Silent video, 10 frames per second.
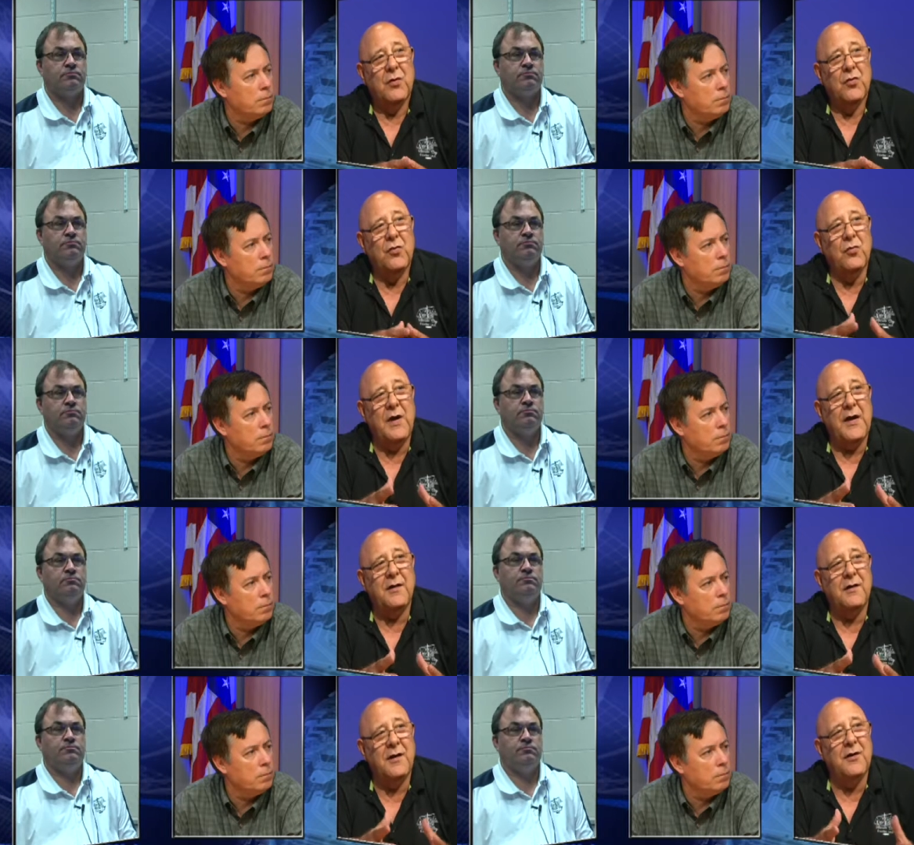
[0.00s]
Speaker 1: who had
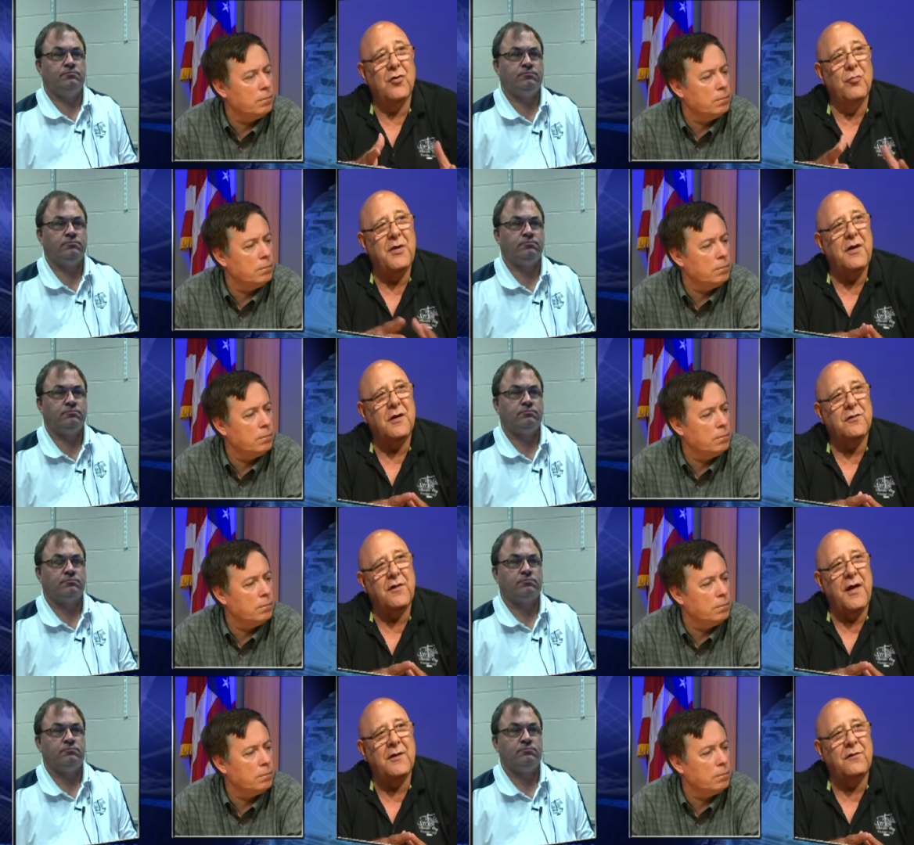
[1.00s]
an ignominious
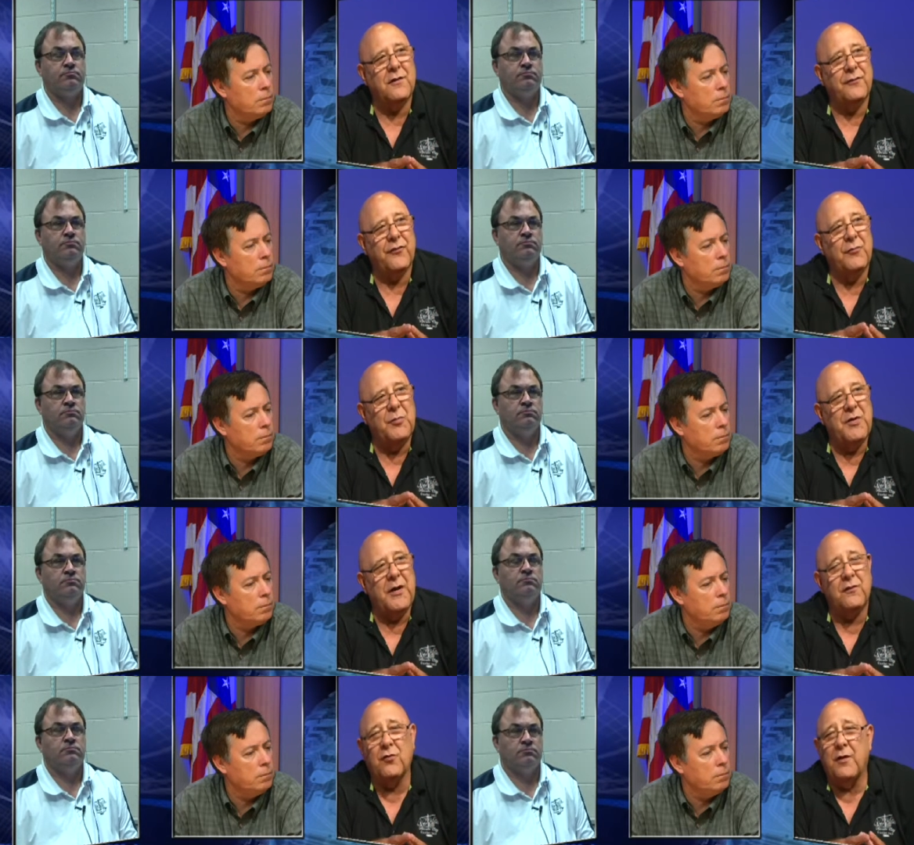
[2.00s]
exit from the
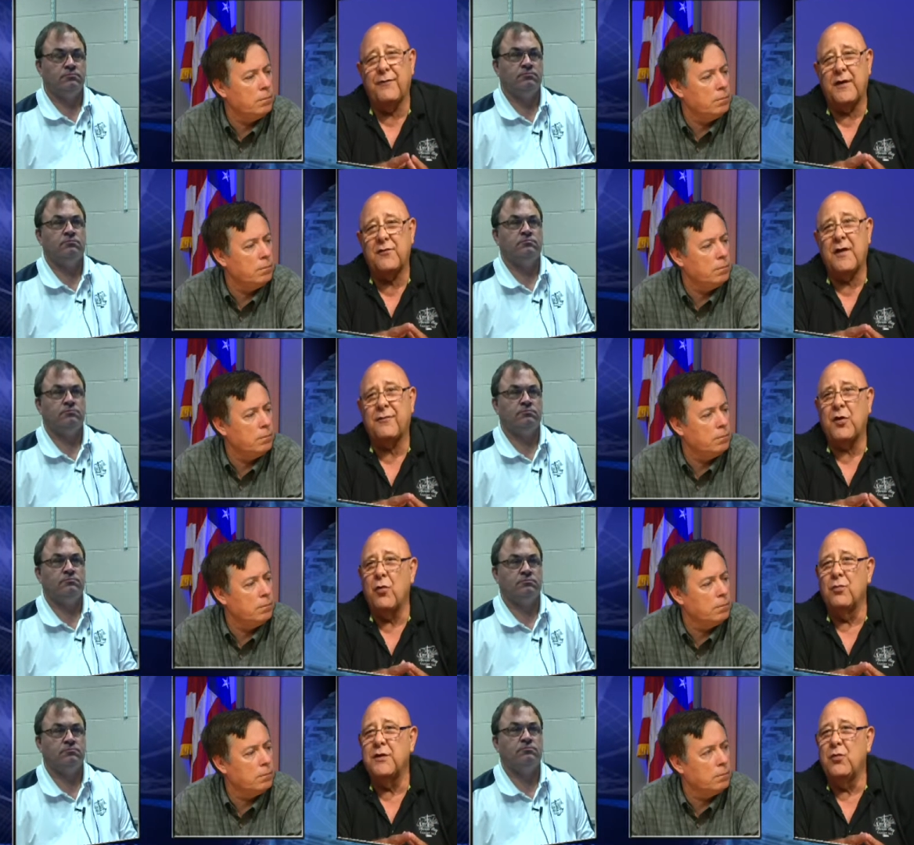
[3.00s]
mayor's office after
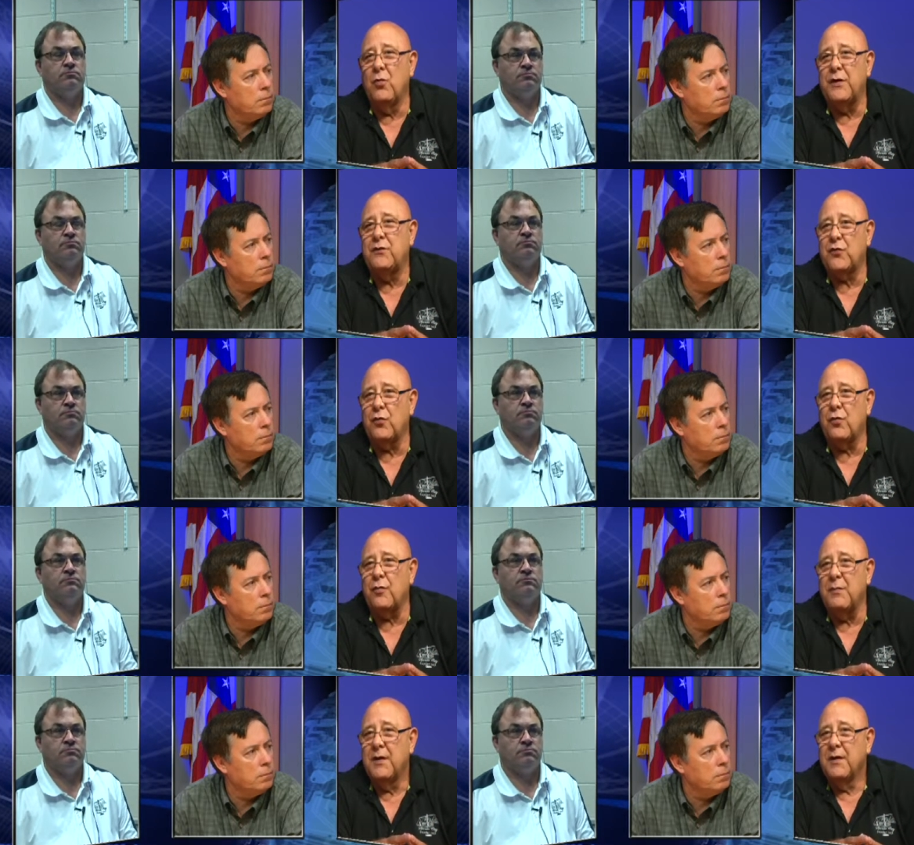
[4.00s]
only one
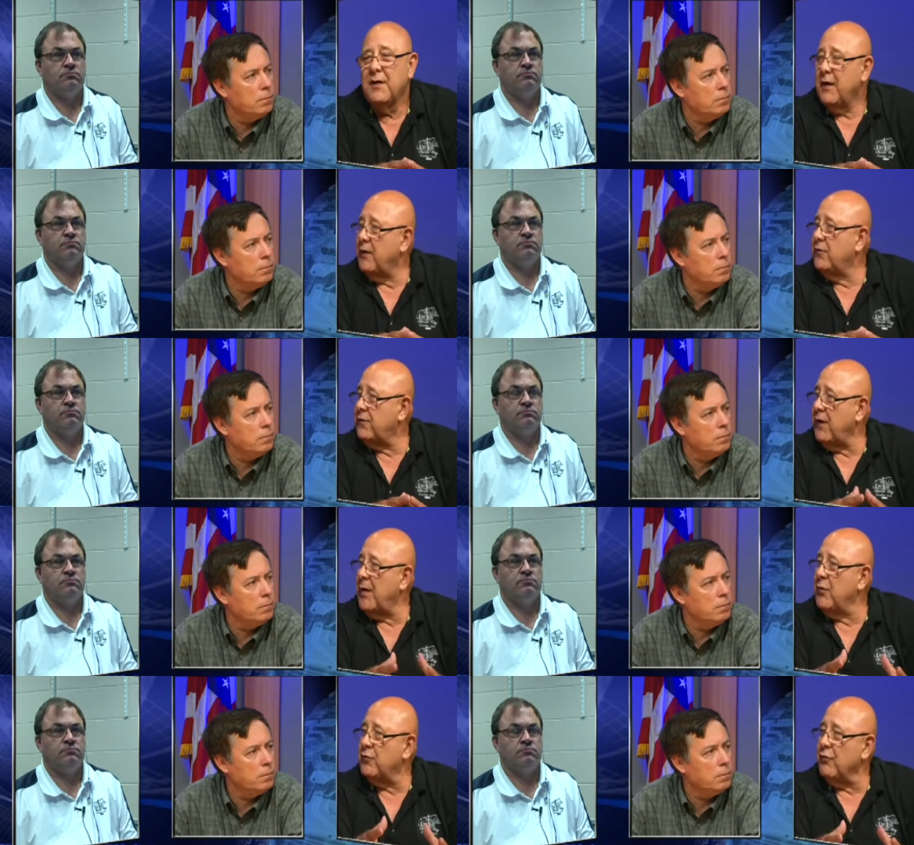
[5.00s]
term. And
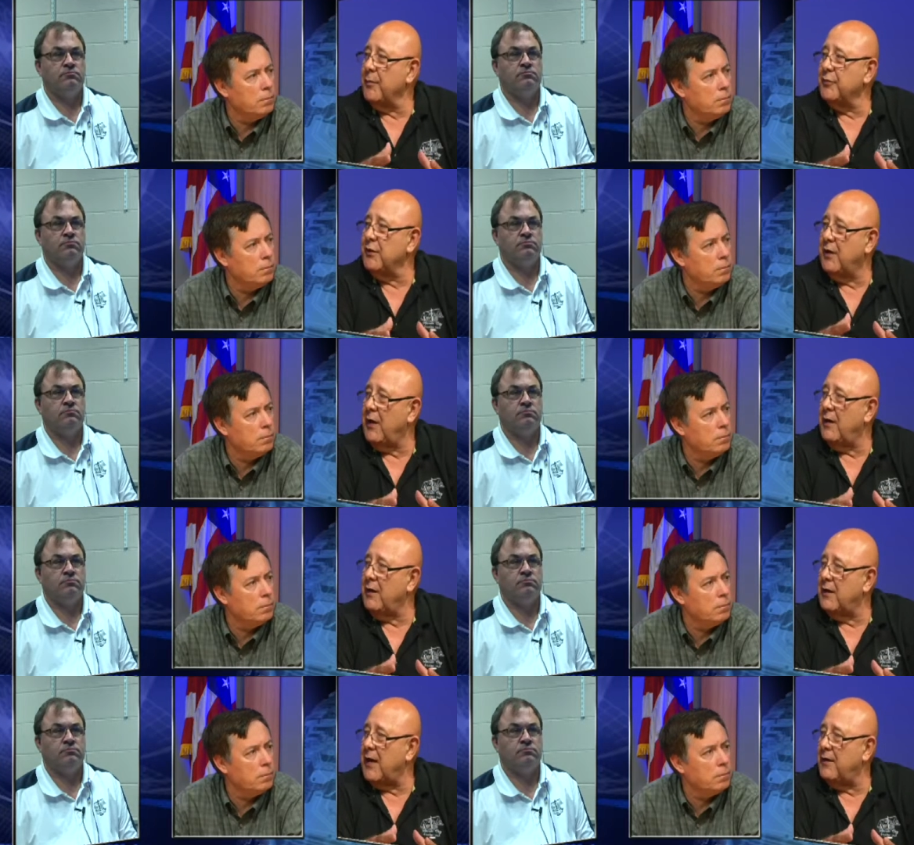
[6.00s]
Sam is
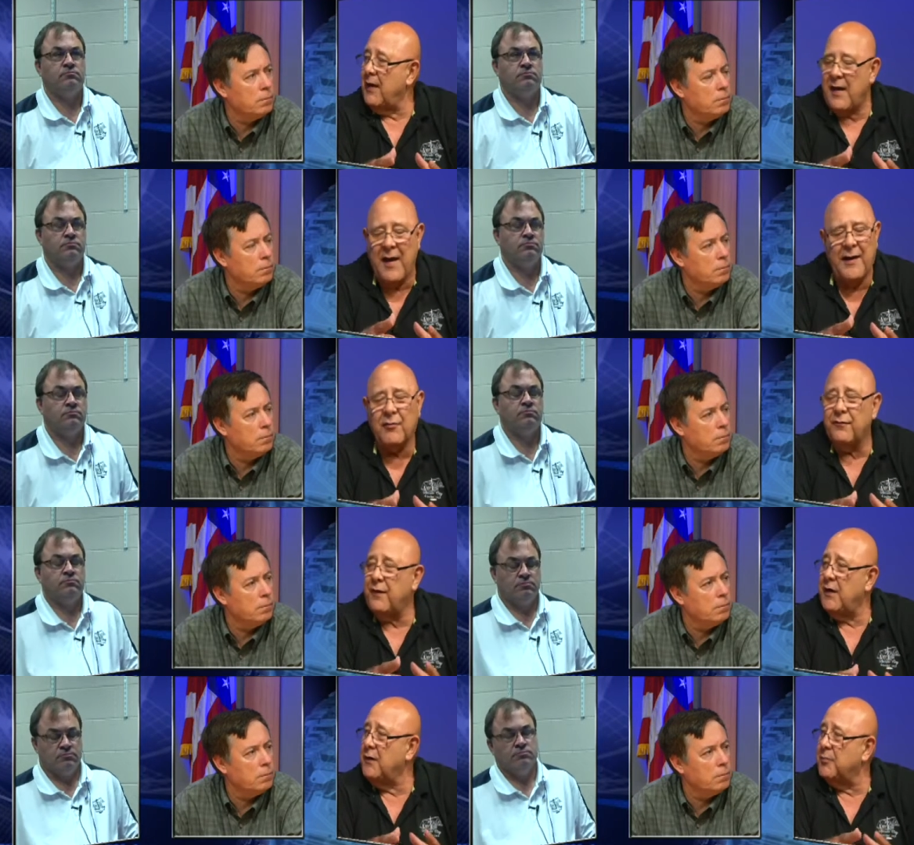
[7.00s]
replicating that,
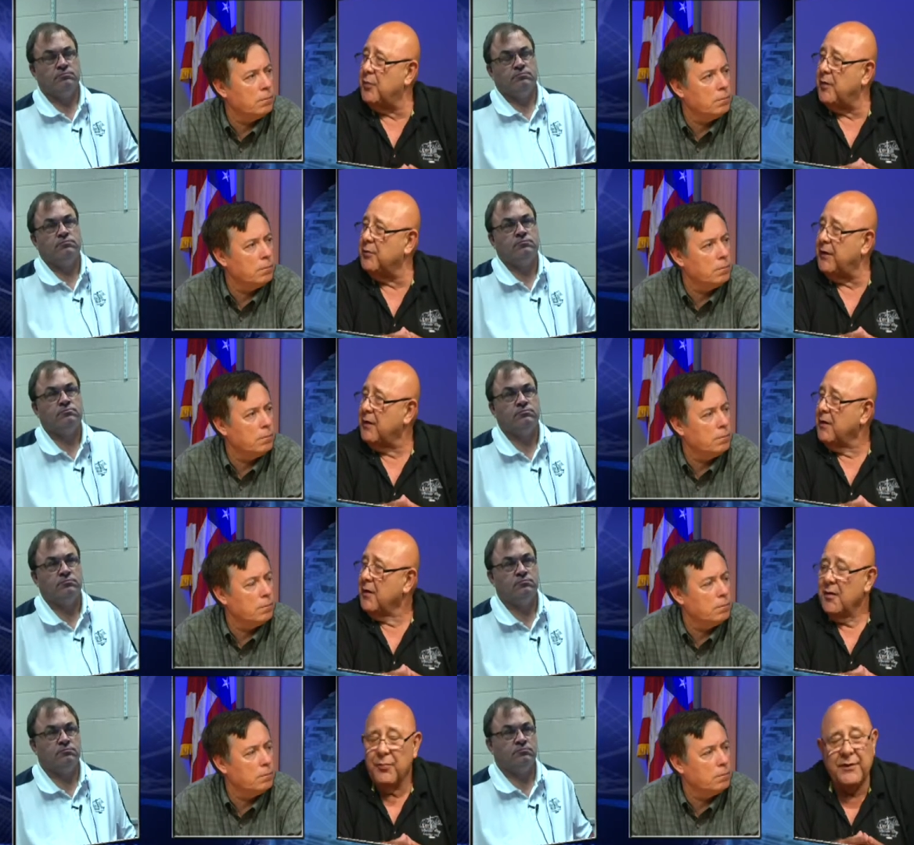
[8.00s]
aggravating the public.
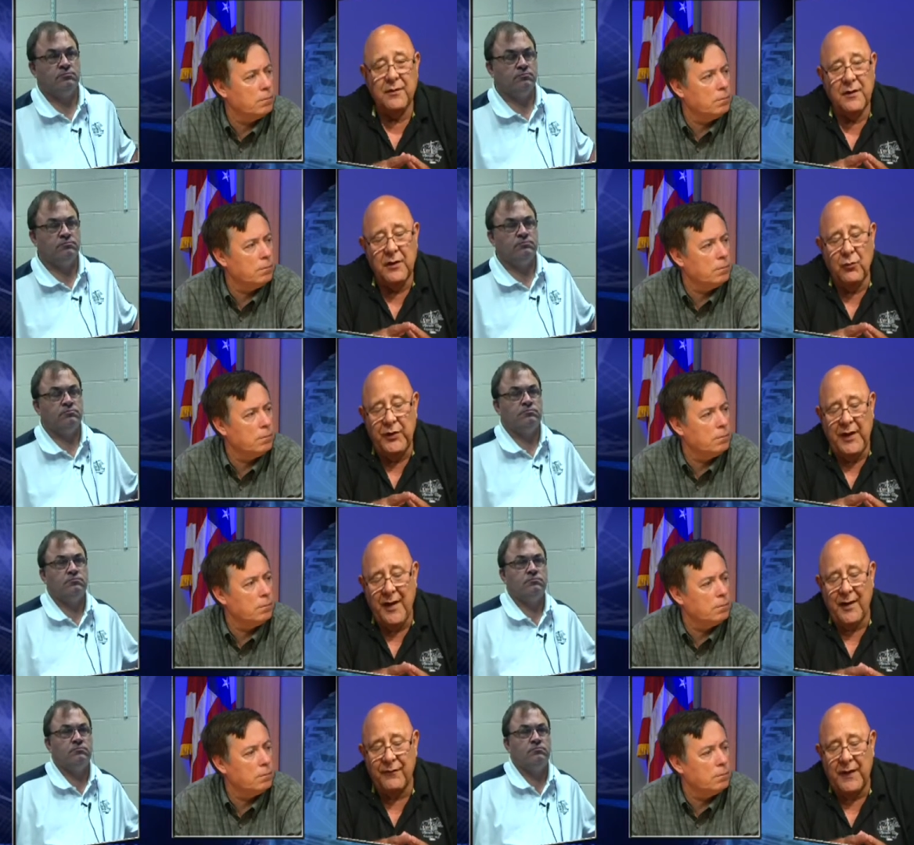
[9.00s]
But we
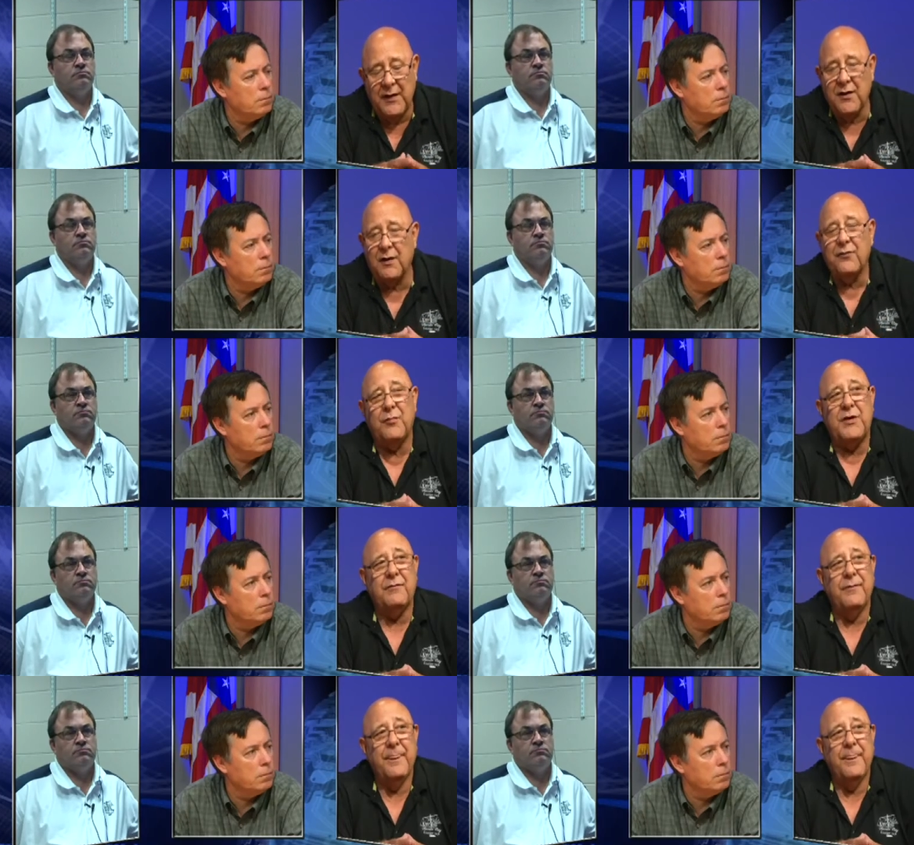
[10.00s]
have a government.